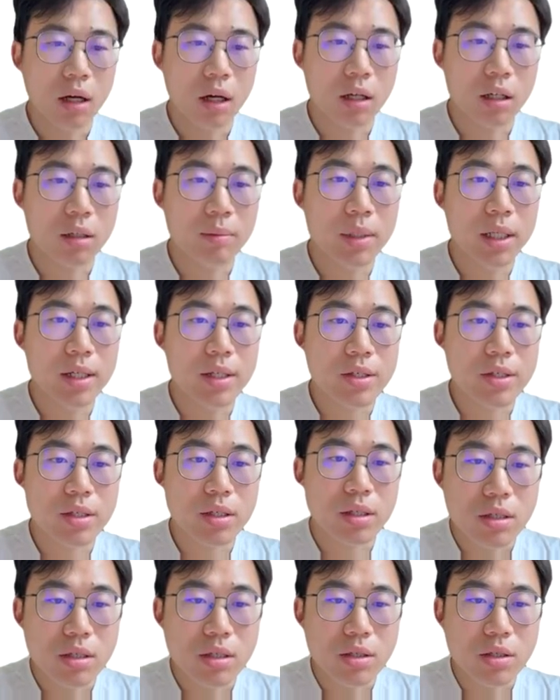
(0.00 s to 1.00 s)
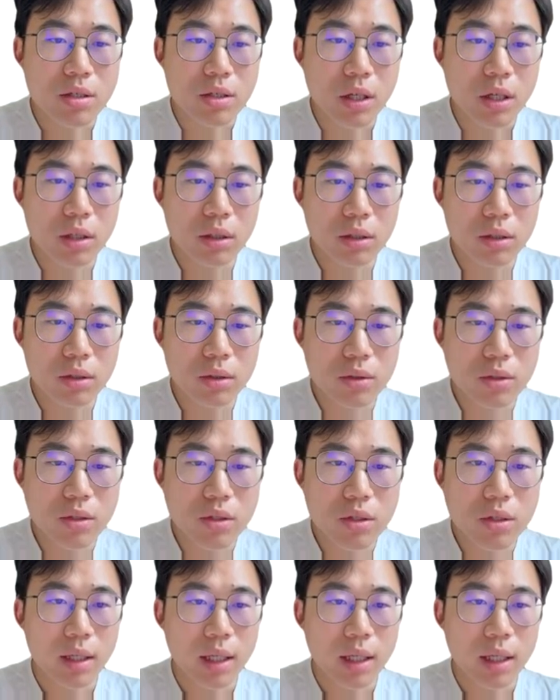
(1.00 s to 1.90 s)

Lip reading: Hermes skills